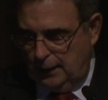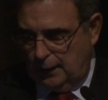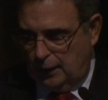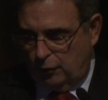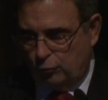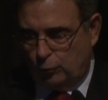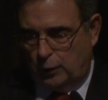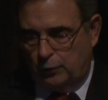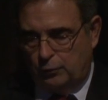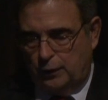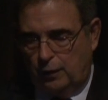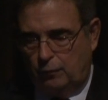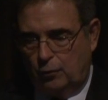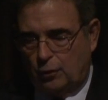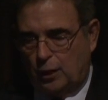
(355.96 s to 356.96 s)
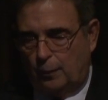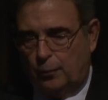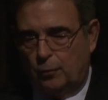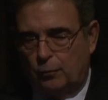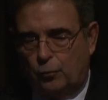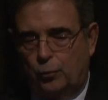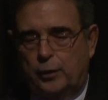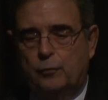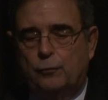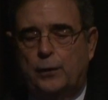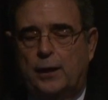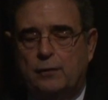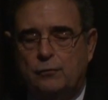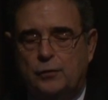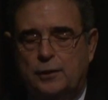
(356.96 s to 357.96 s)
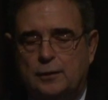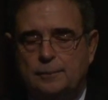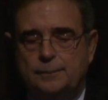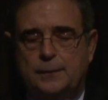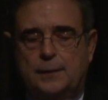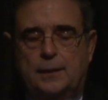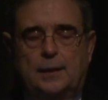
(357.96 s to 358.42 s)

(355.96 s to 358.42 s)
And I just wanted to give you a couple of quick facts here.